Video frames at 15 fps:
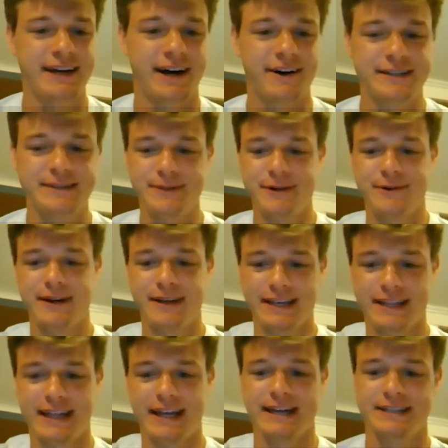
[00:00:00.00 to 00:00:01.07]
always be aware of the
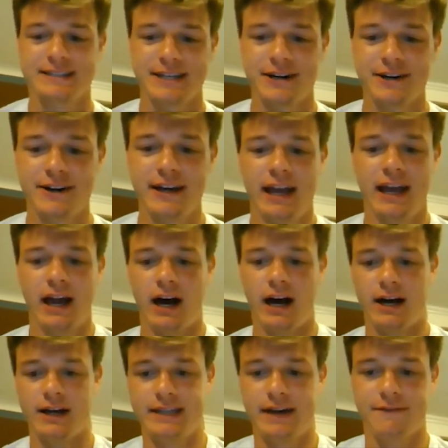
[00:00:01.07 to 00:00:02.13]
clock. So
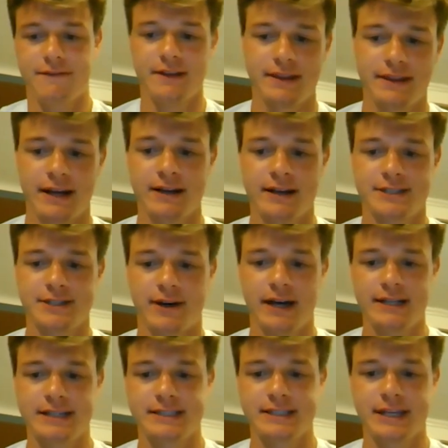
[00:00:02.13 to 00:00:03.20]
definitely there. So I
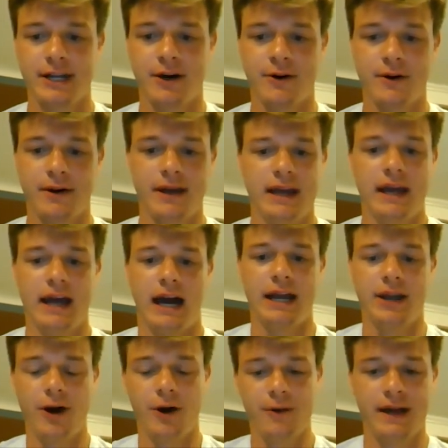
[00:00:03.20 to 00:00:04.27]
just I
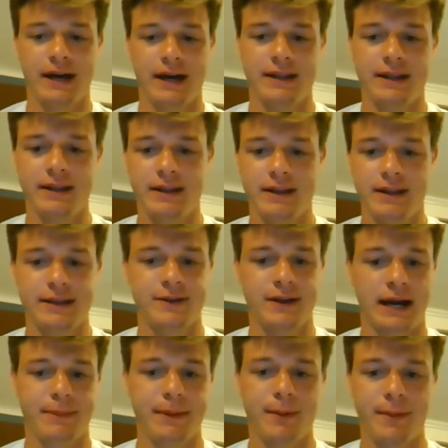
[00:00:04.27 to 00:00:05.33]
know that they're not
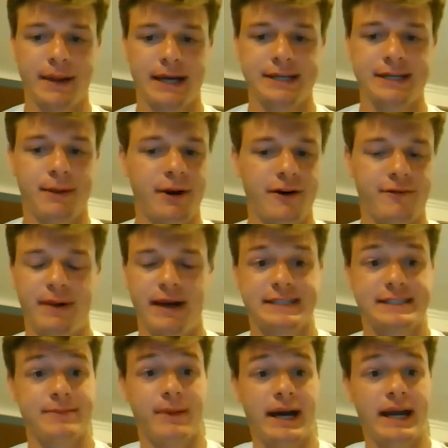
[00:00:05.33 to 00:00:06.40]
going to be able to make a dump off pass
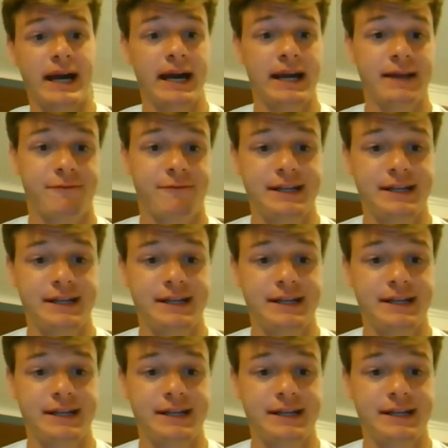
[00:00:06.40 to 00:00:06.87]
to my guy and for an